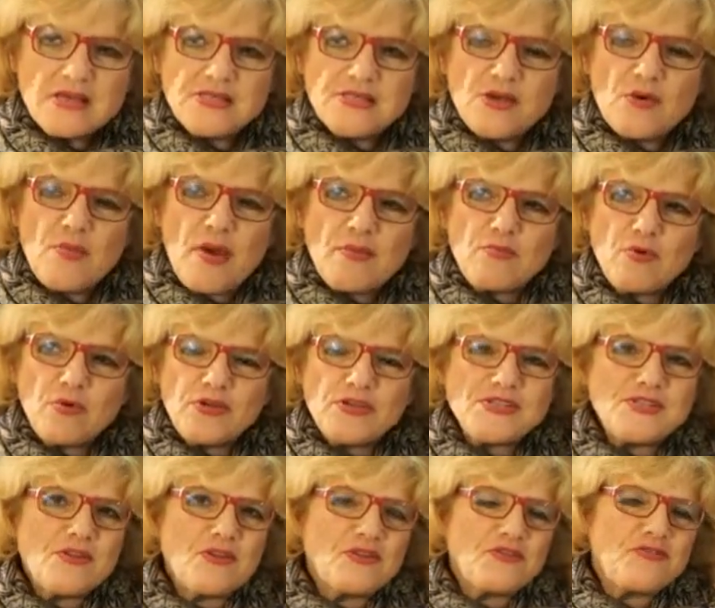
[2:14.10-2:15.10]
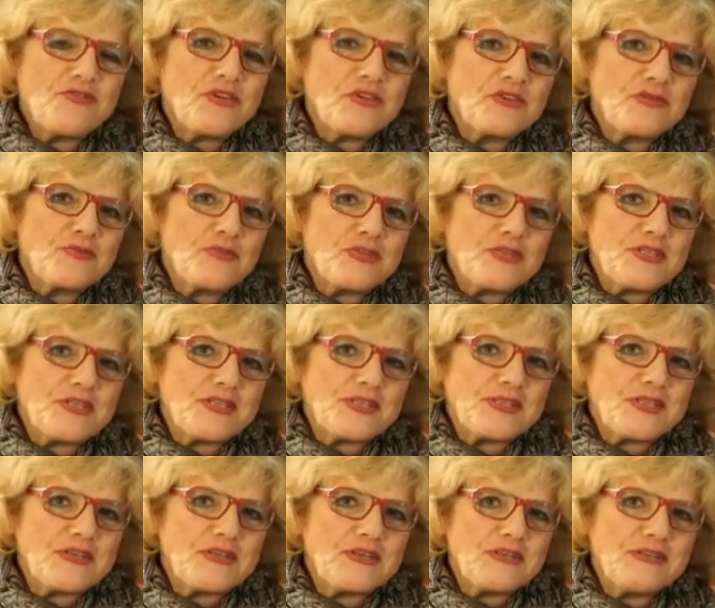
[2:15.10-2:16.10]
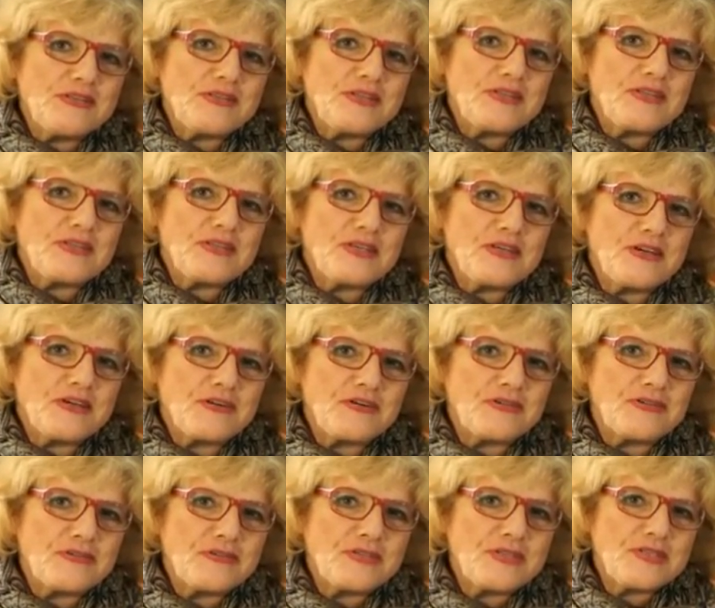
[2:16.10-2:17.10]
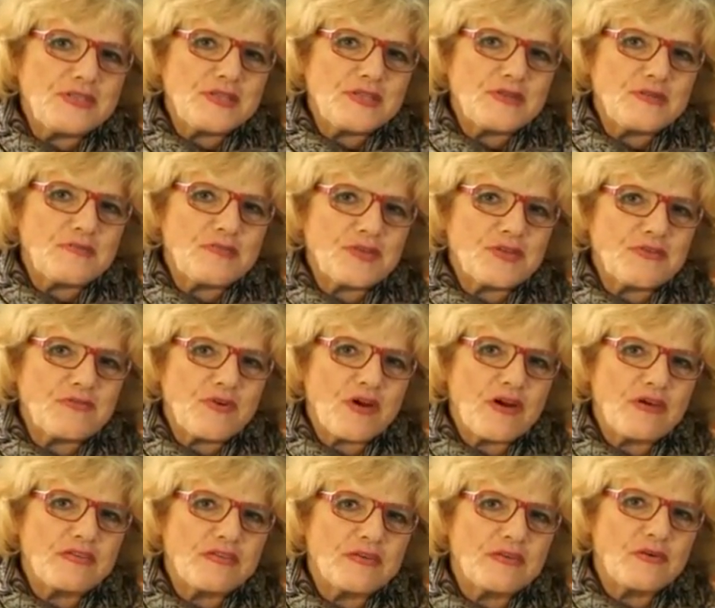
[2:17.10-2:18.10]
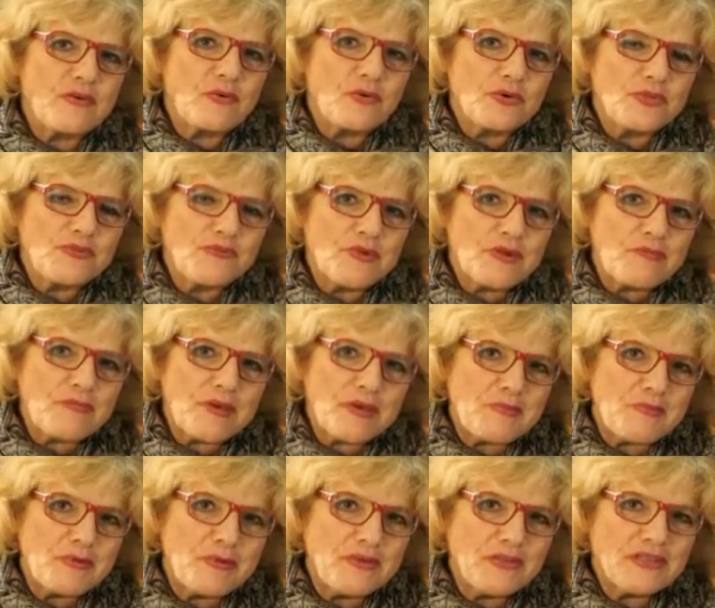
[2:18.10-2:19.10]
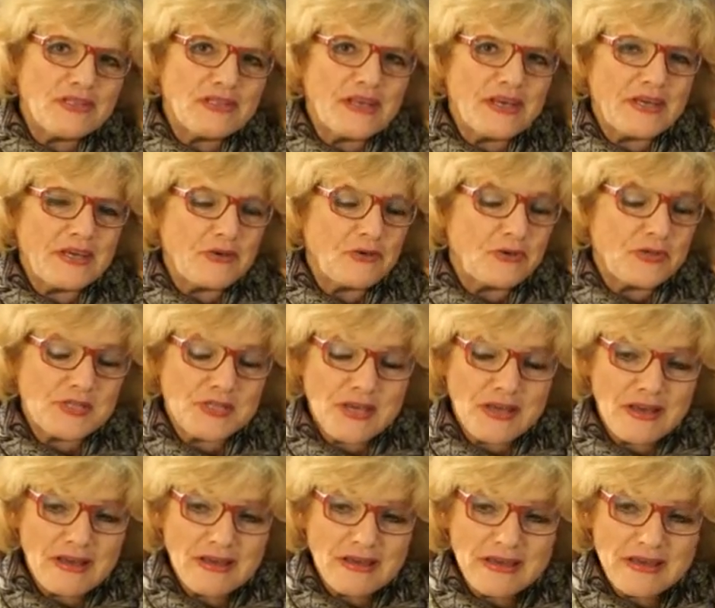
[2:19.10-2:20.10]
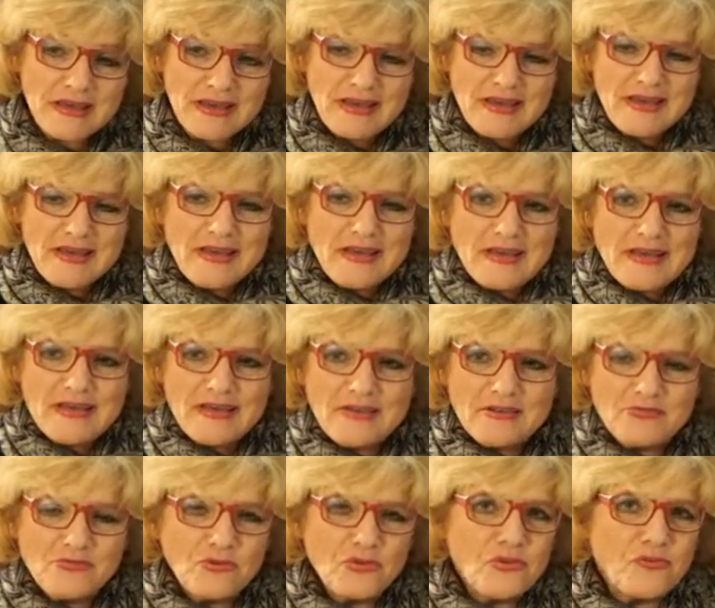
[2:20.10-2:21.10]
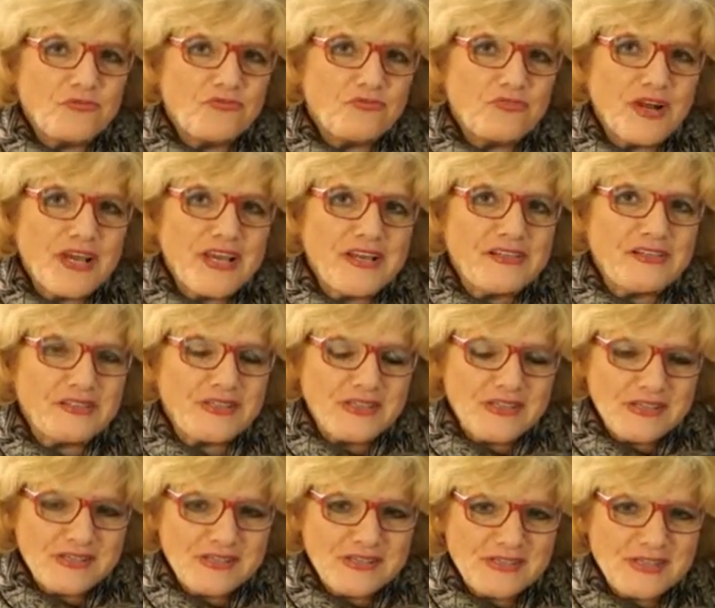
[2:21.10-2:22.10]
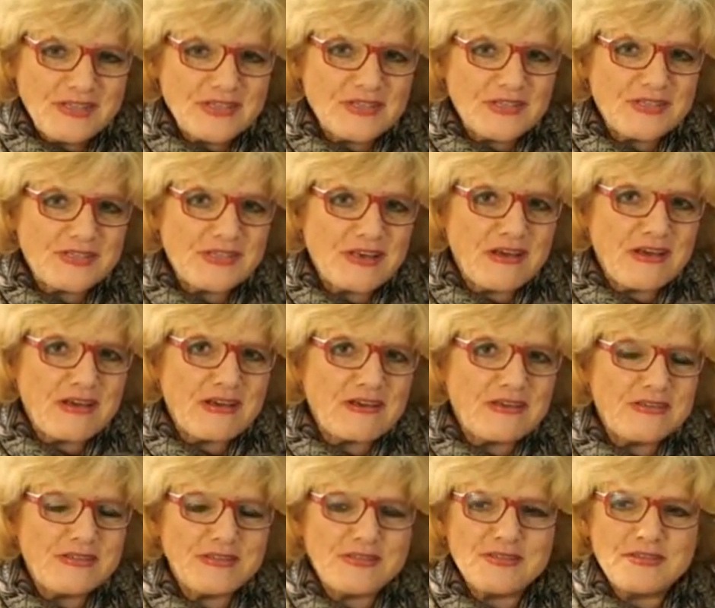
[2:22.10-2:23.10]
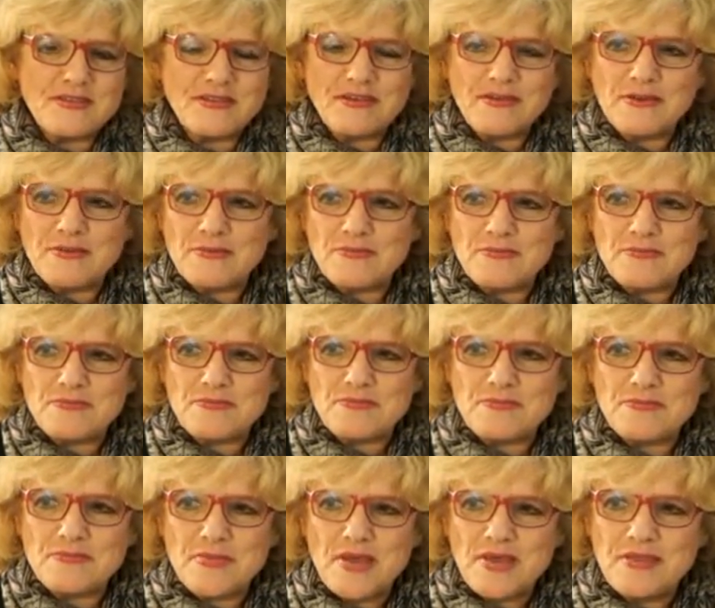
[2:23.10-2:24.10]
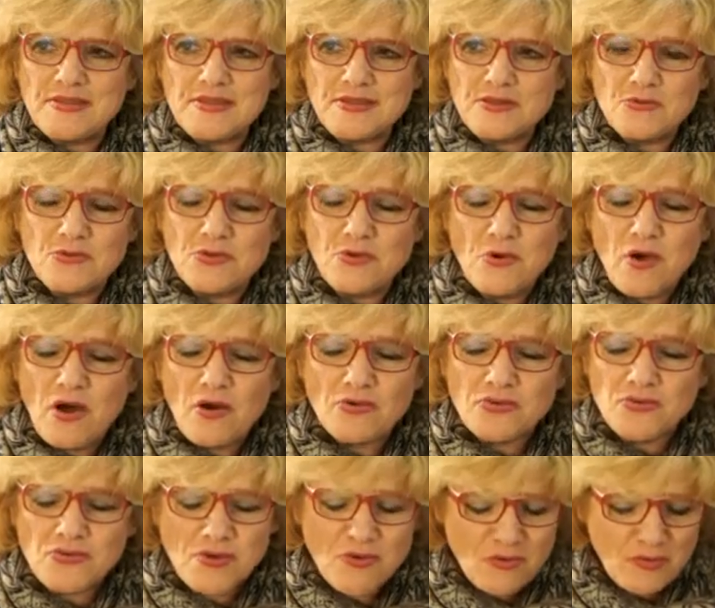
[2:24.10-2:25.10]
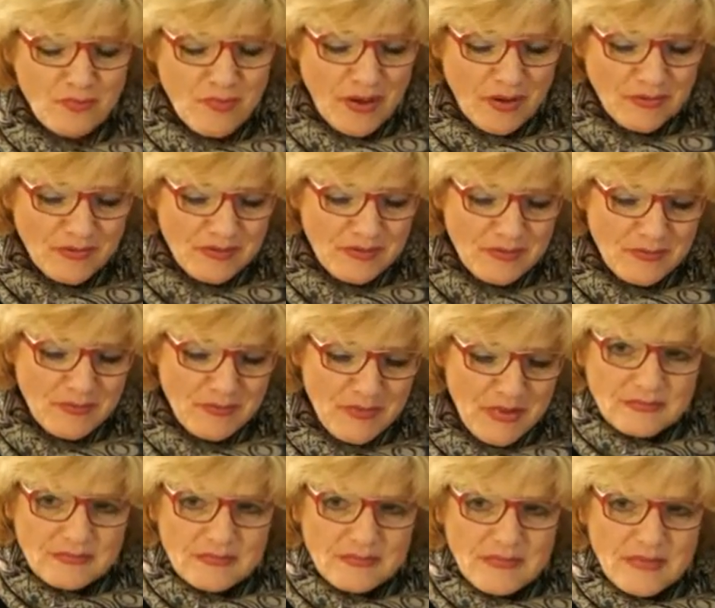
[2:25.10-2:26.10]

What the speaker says: So my book is not filled with dissidents and heroes, but rather ordinary people like you and I, full of frailties and desires, and they don't know how to go about them.